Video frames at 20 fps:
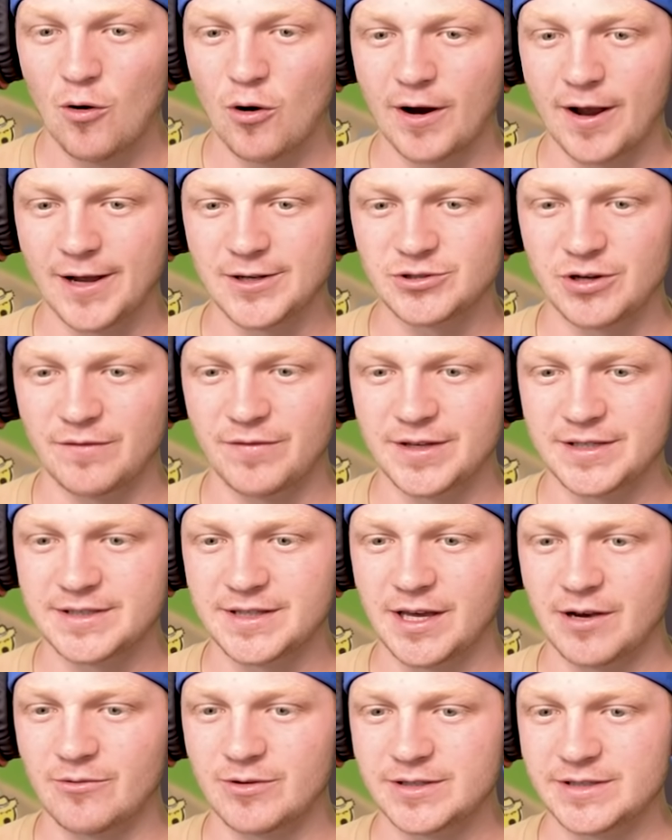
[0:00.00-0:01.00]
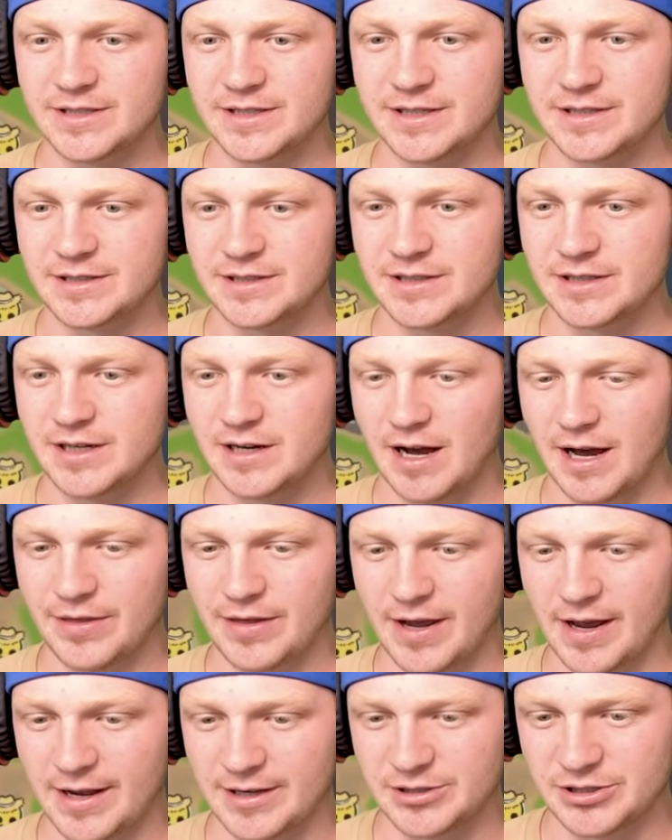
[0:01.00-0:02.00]
Or can I drive this thing? What is this? I
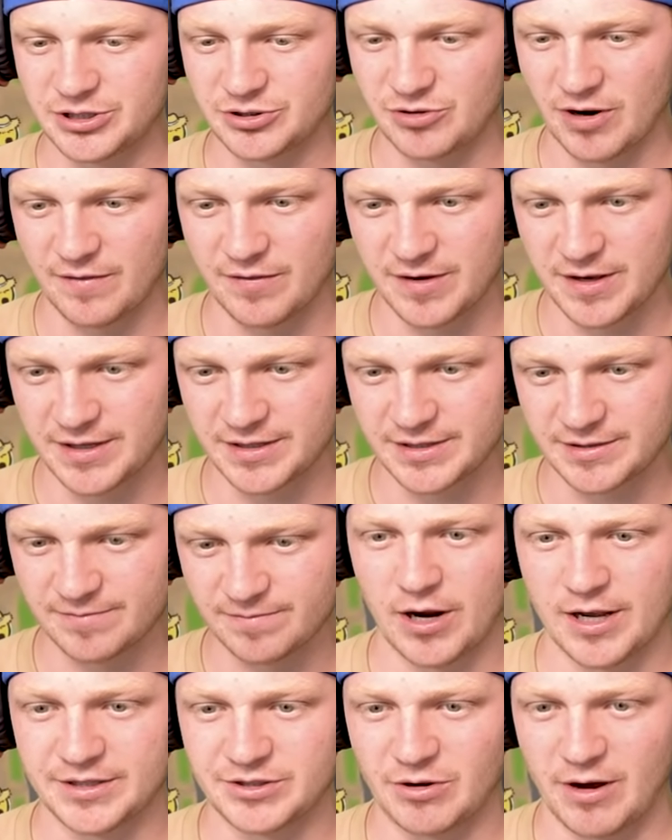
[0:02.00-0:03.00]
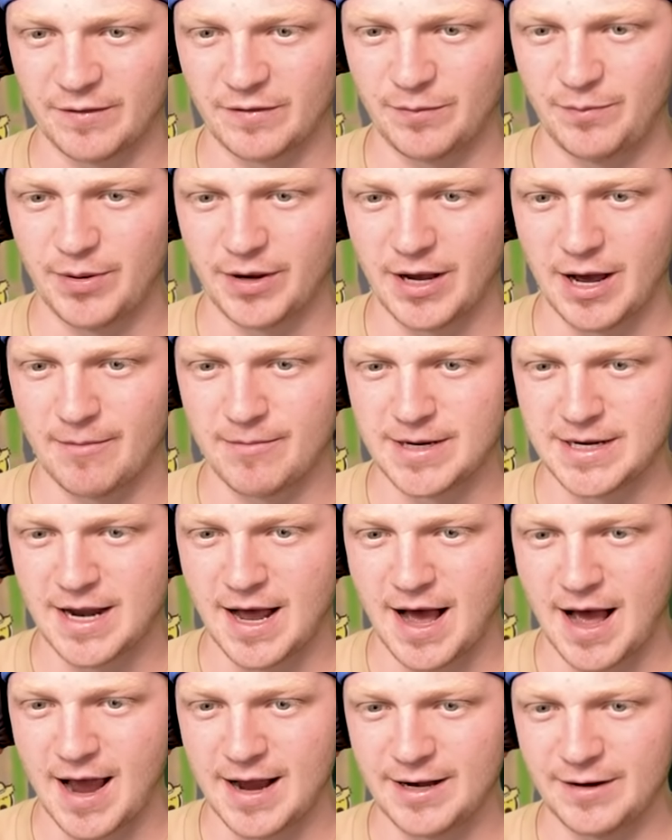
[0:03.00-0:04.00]
think I can just drive this. Okay, so I have to pick up
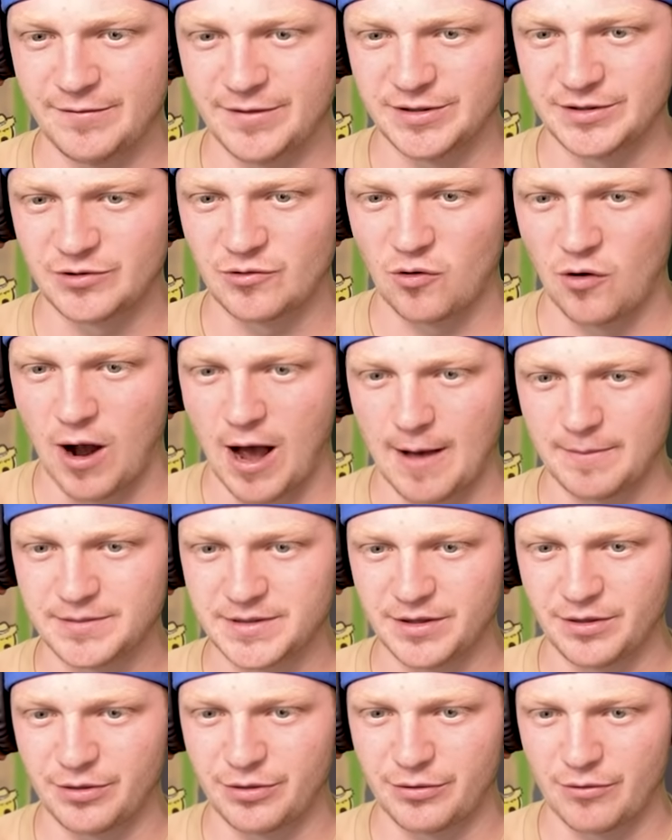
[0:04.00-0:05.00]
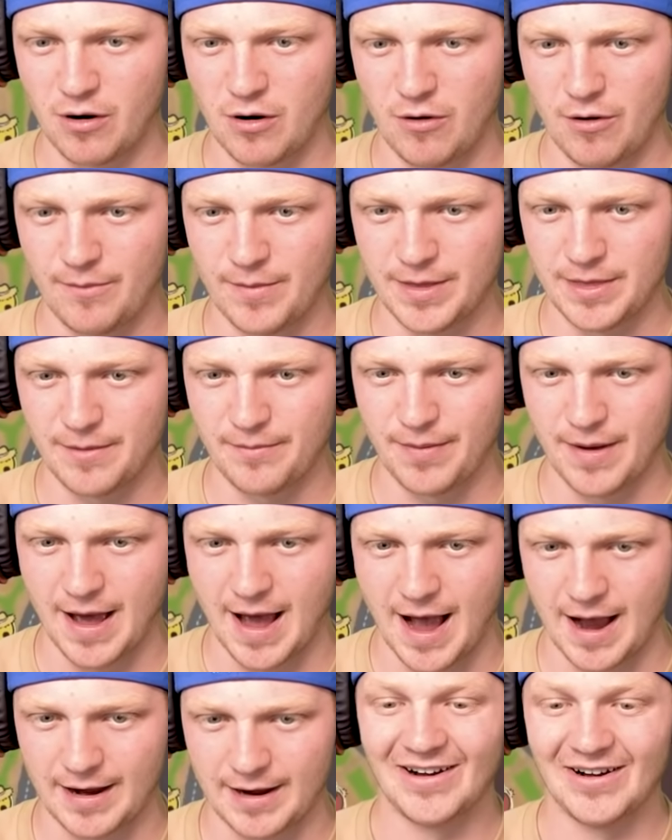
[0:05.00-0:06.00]
9 of these crops and throw them in the
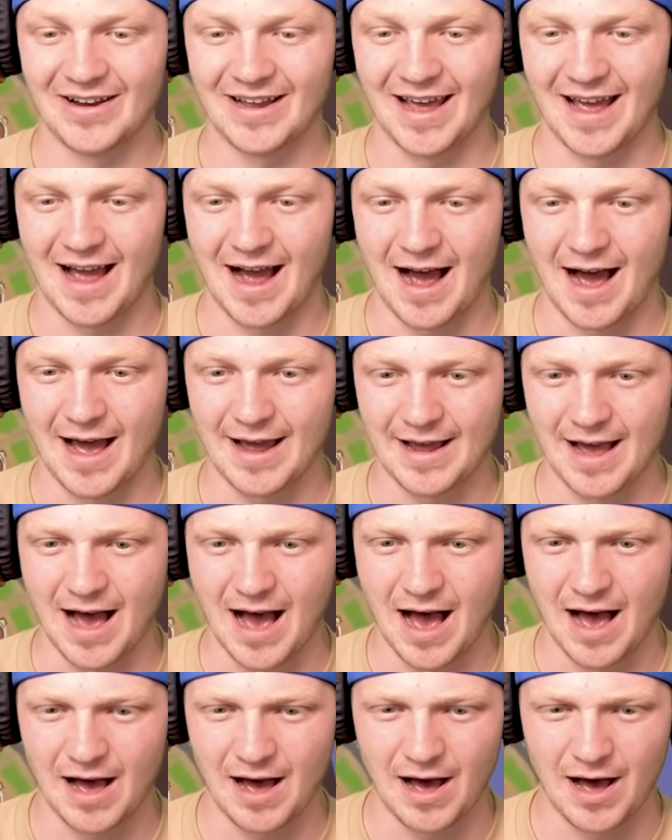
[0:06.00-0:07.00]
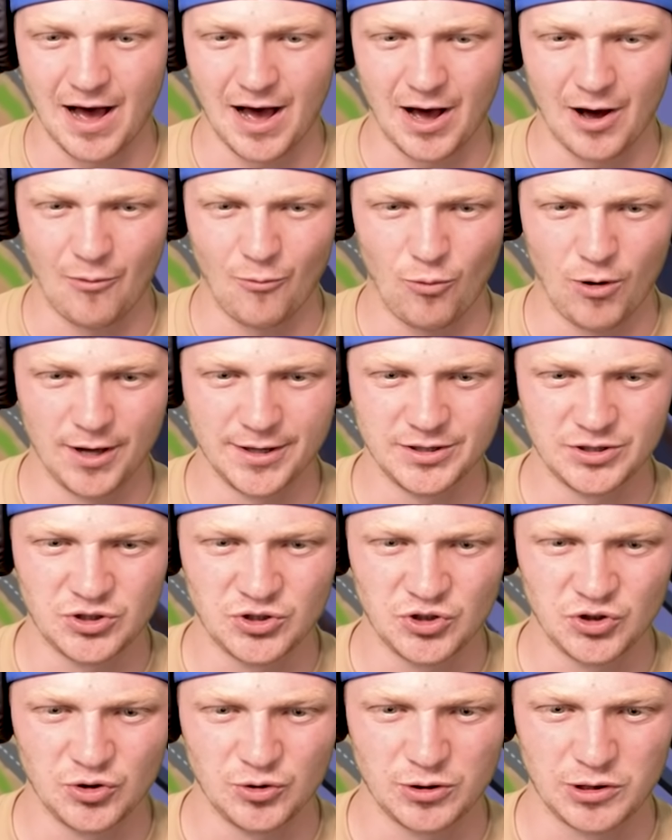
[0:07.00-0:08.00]
back. Okay, I got 1,
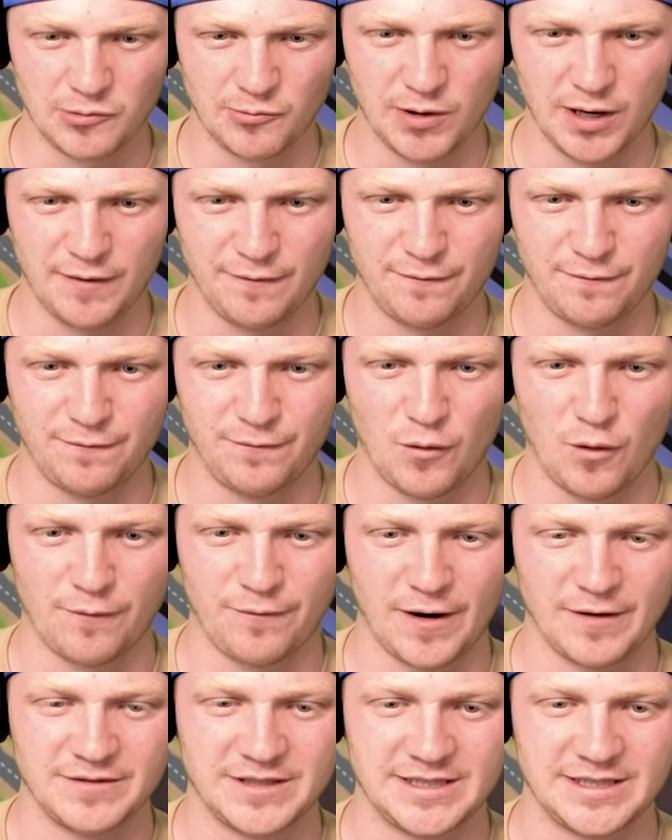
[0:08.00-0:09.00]
2, 3, 4, 5,